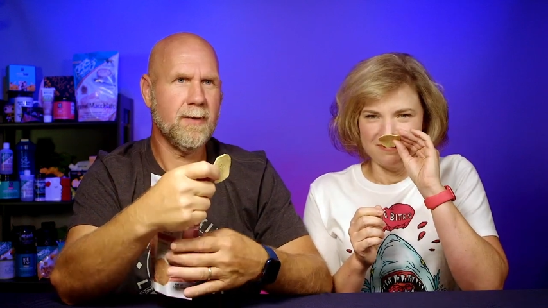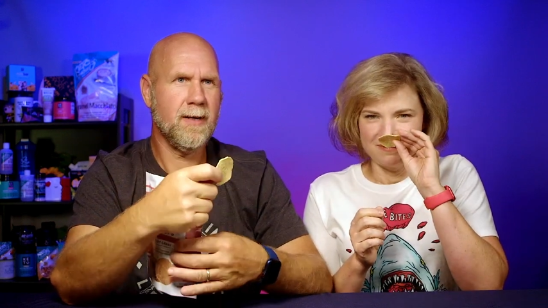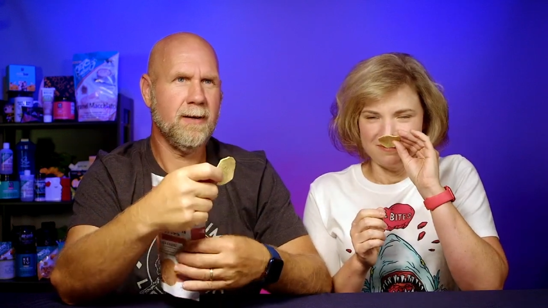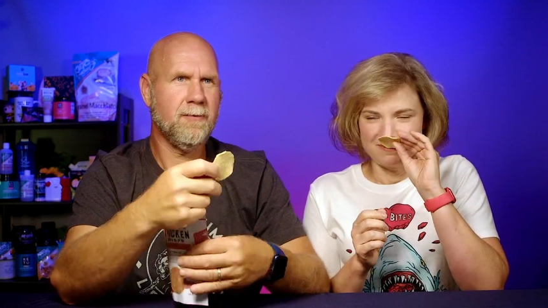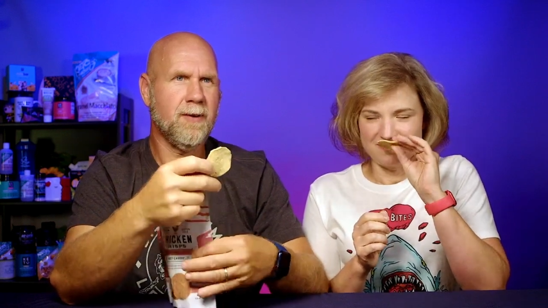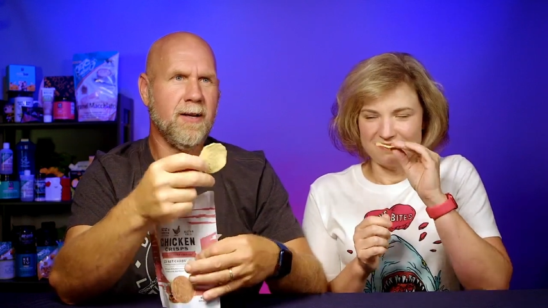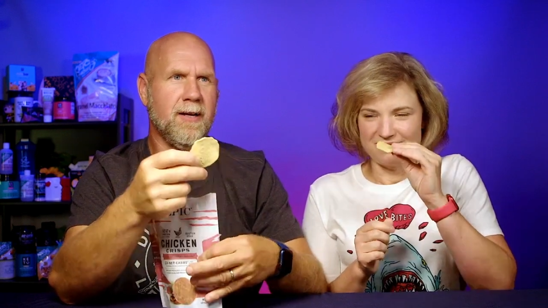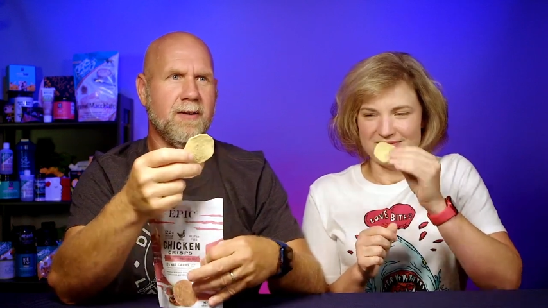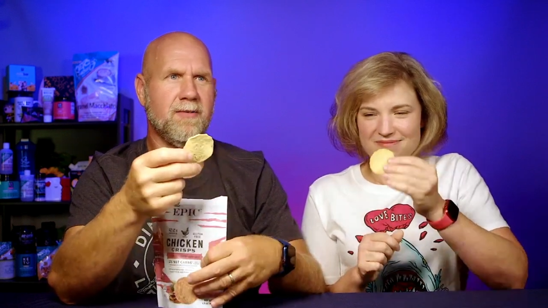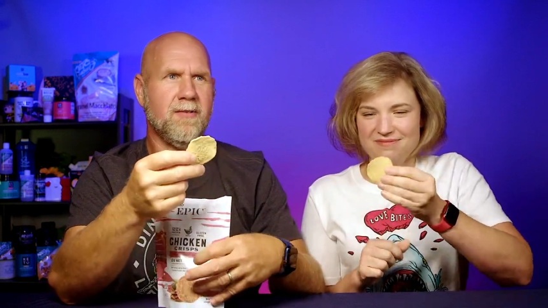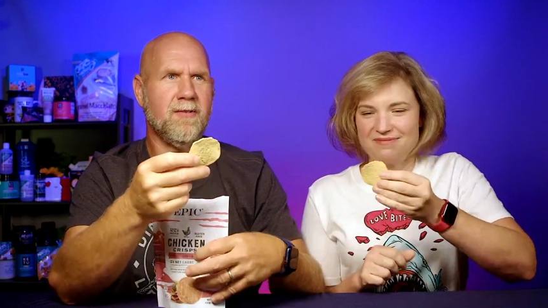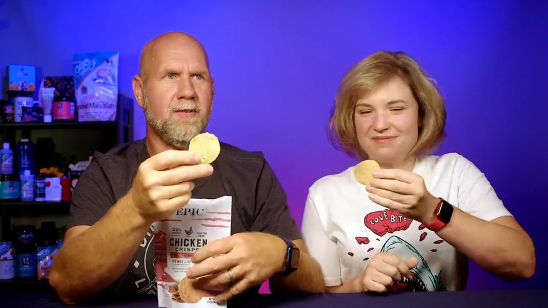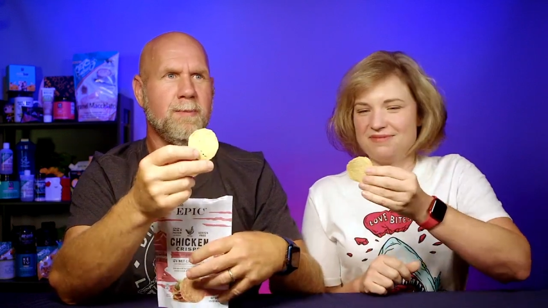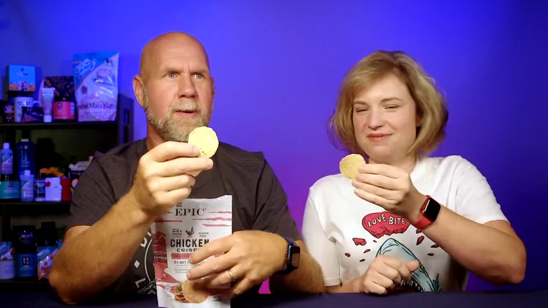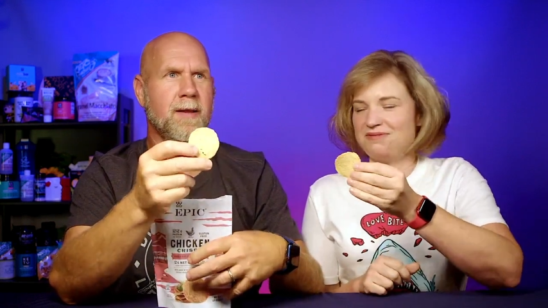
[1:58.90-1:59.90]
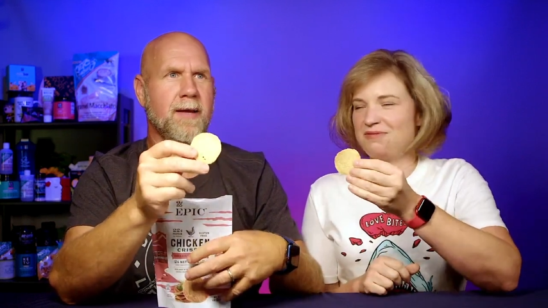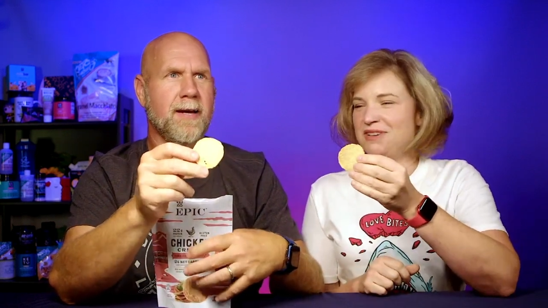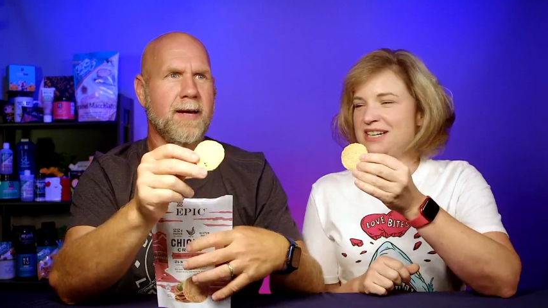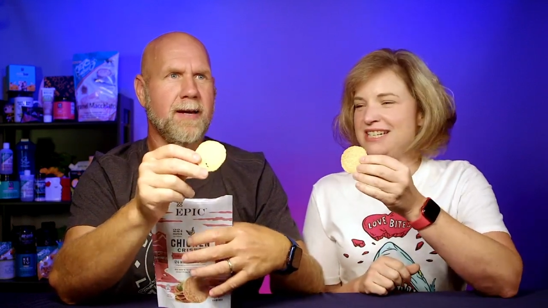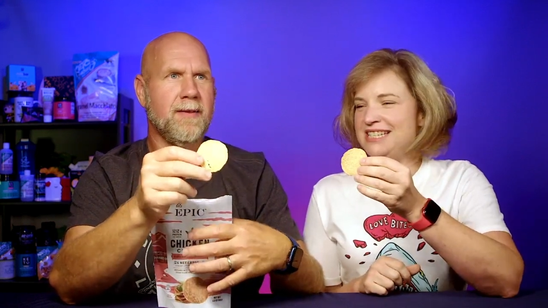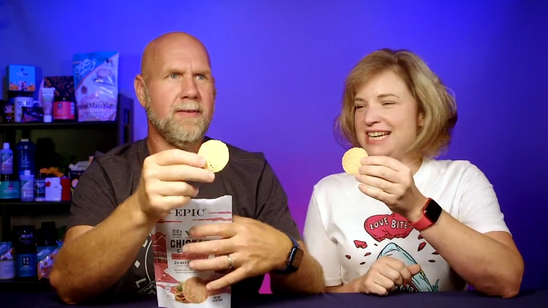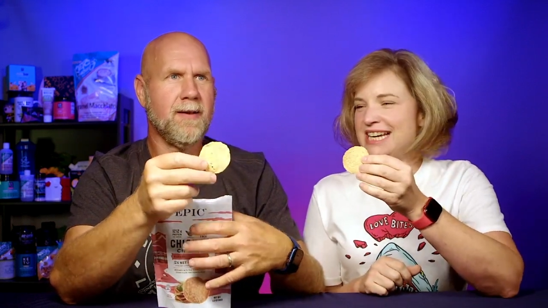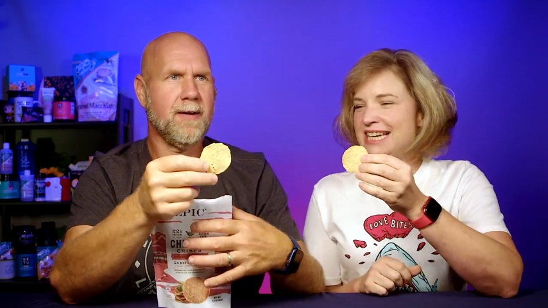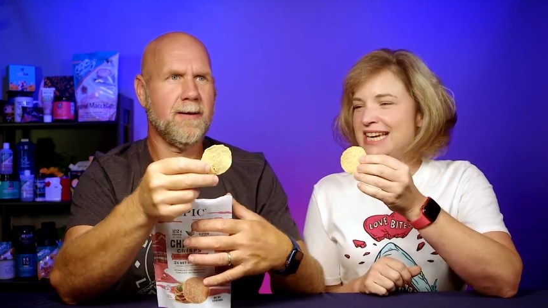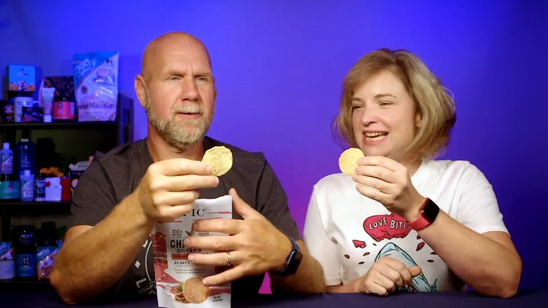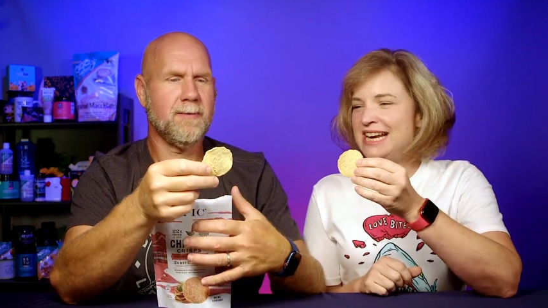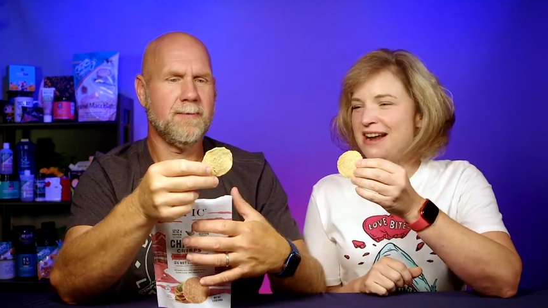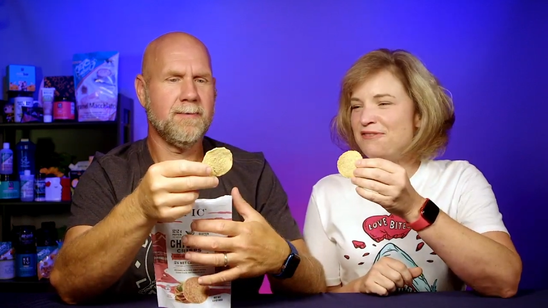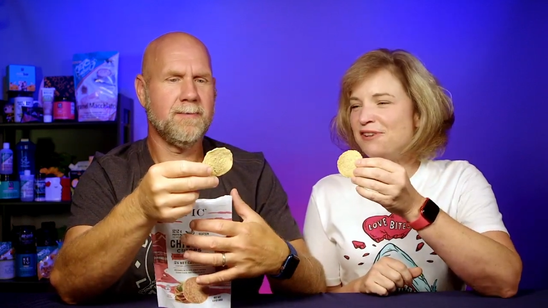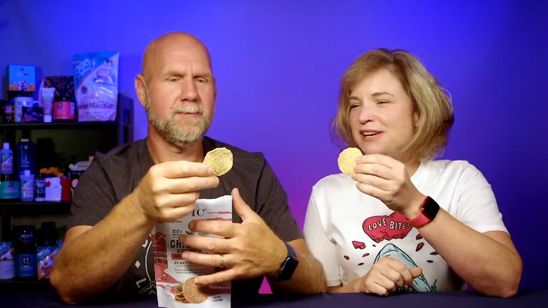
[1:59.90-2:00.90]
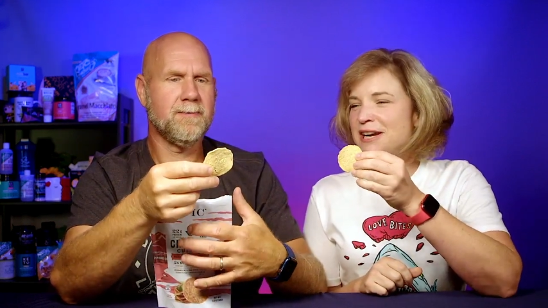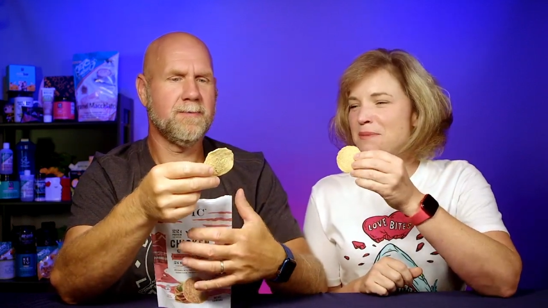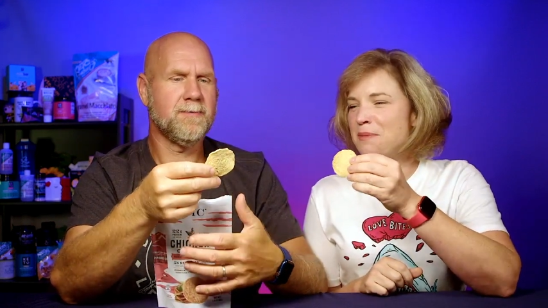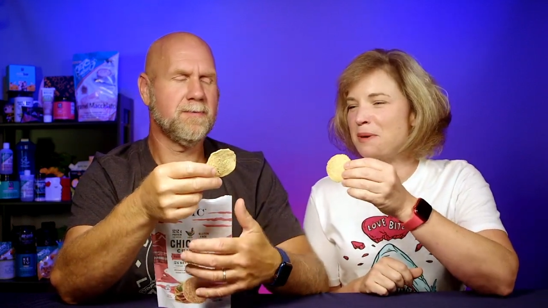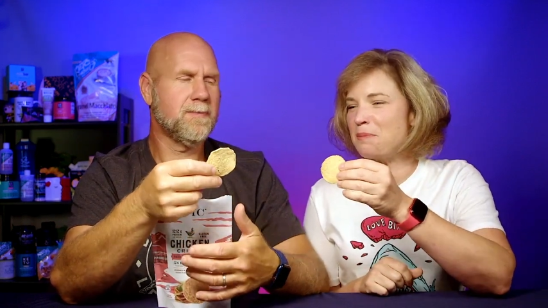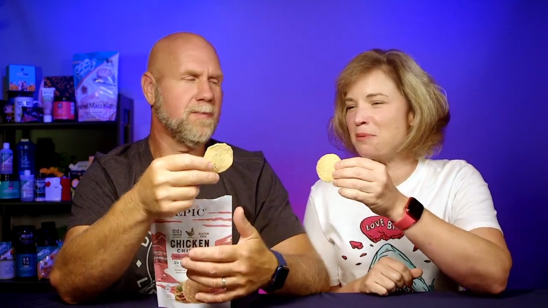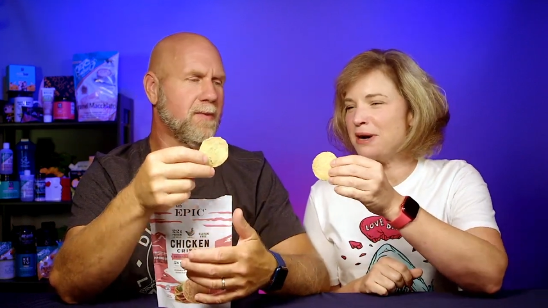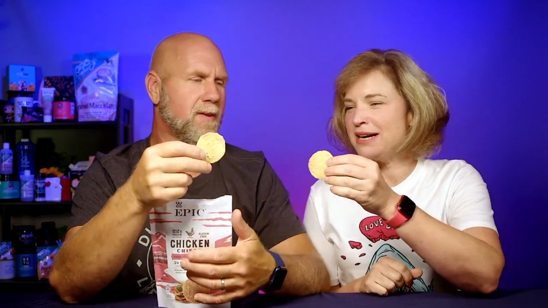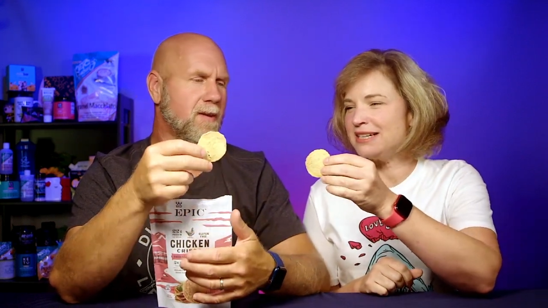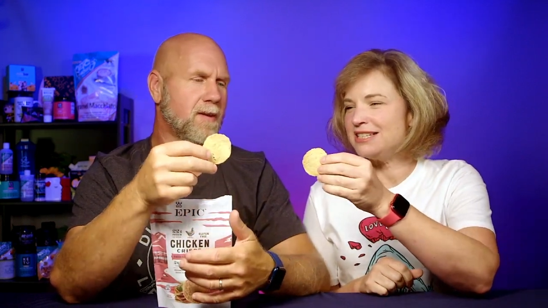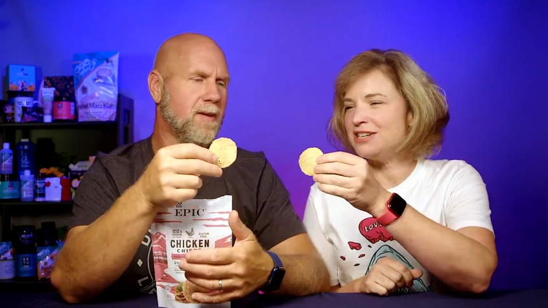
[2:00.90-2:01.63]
Speaker 1: It really doesn't smell
Speaker 2: like anything. I'm gonna dink it. I feel like I'm gonna break a